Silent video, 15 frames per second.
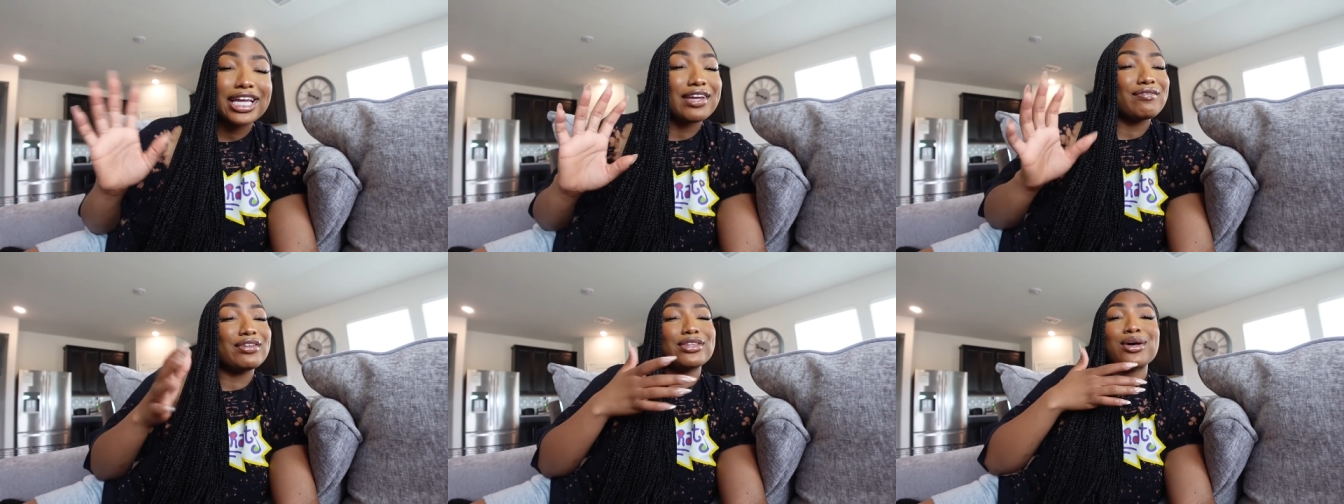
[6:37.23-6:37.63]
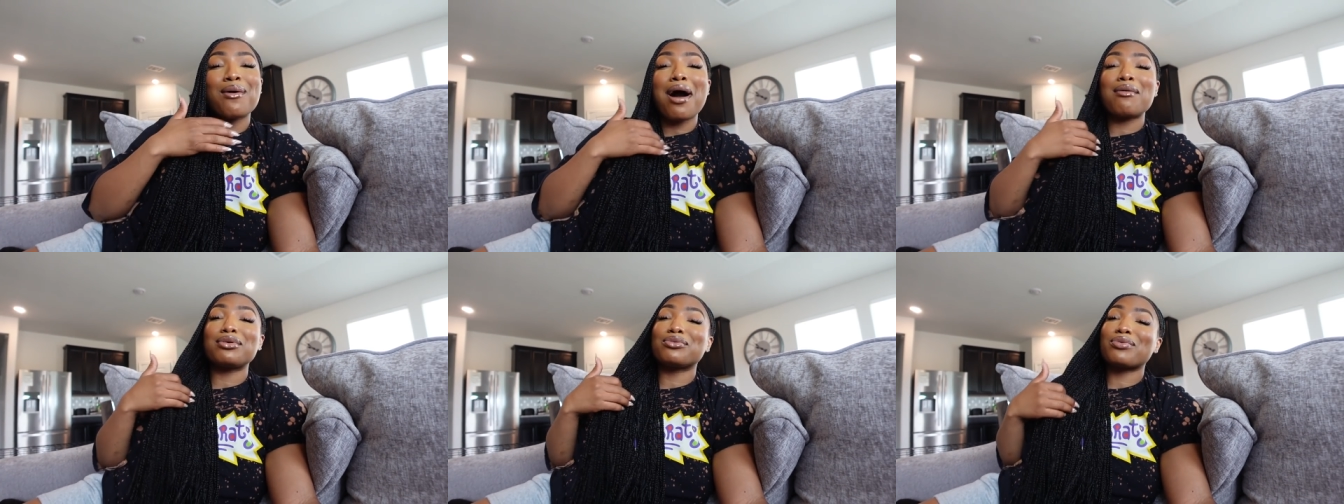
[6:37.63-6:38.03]
even though
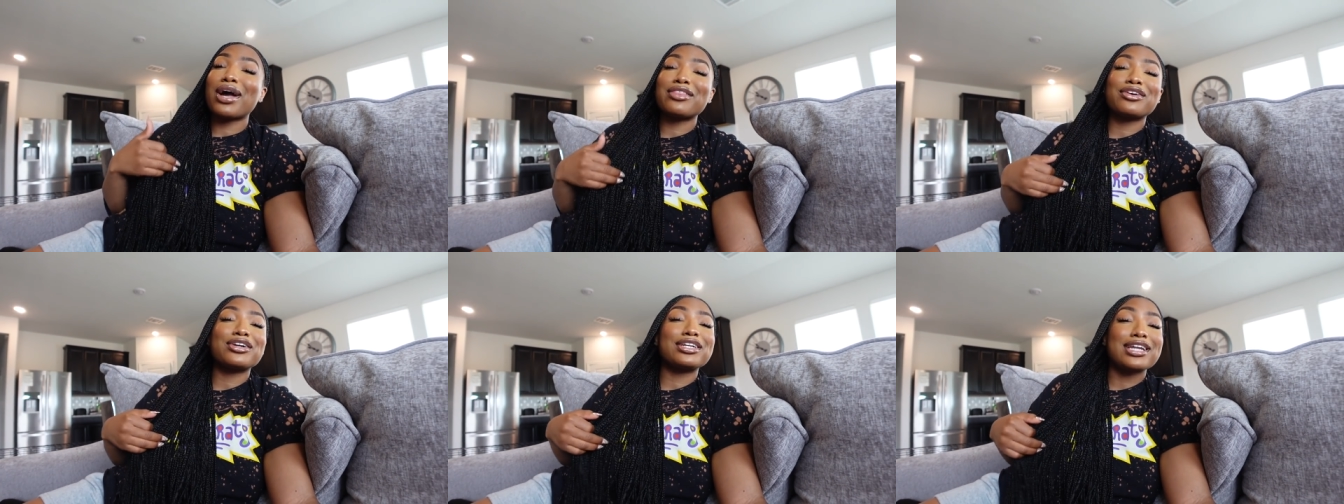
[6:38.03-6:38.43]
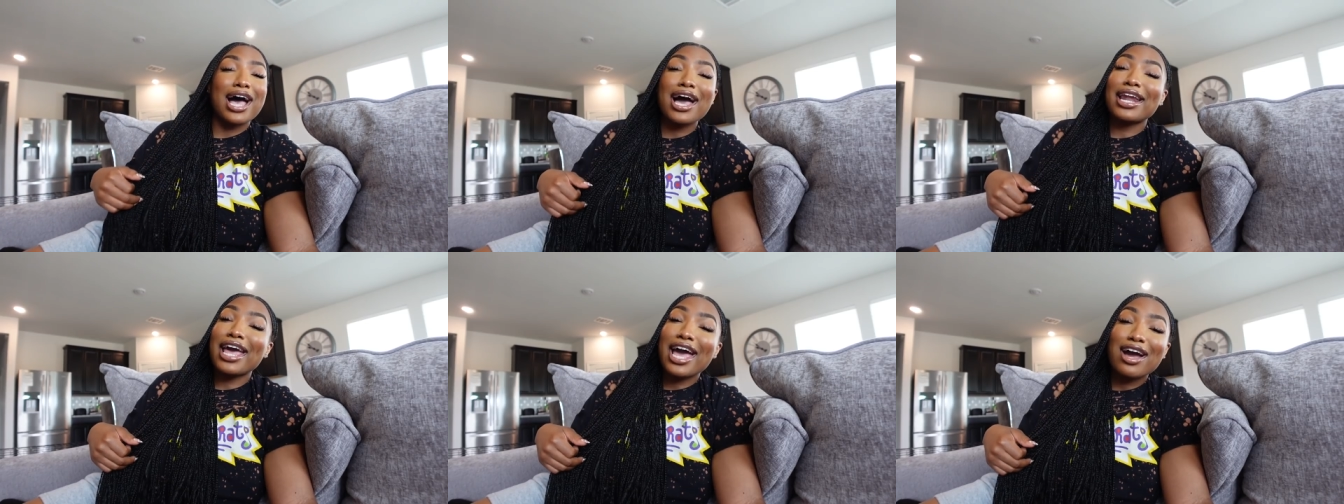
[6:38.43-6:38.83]
I would rather
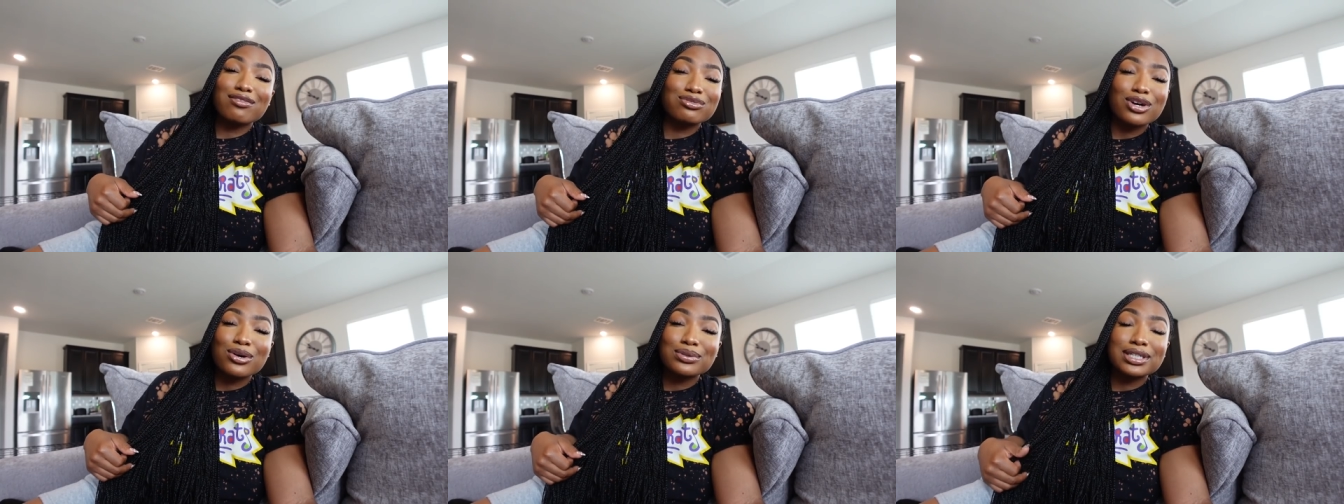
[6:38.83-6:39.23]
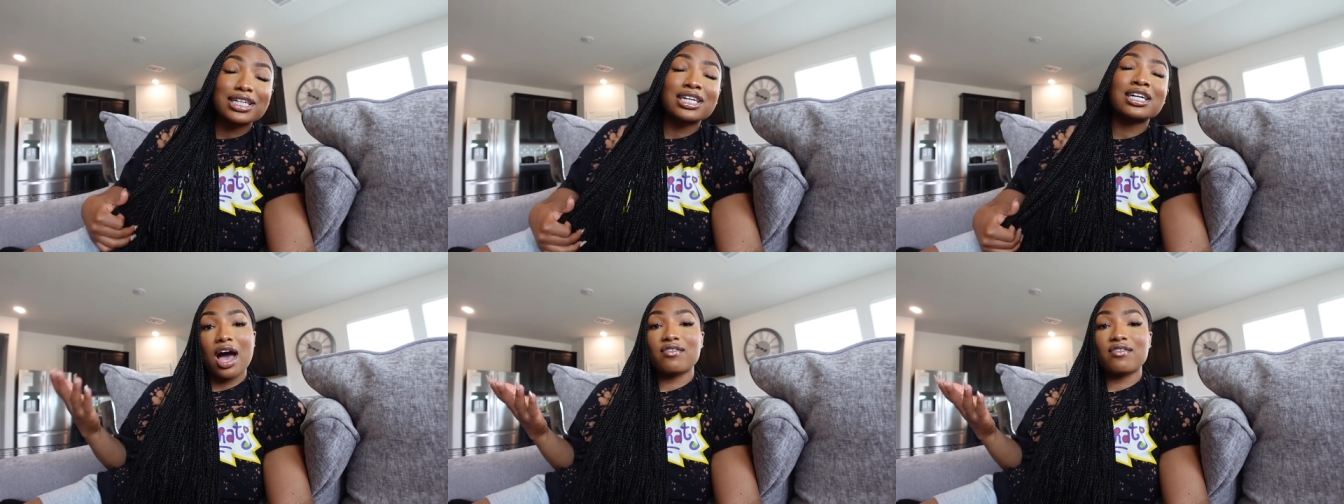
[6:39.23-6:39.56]
not have Rona.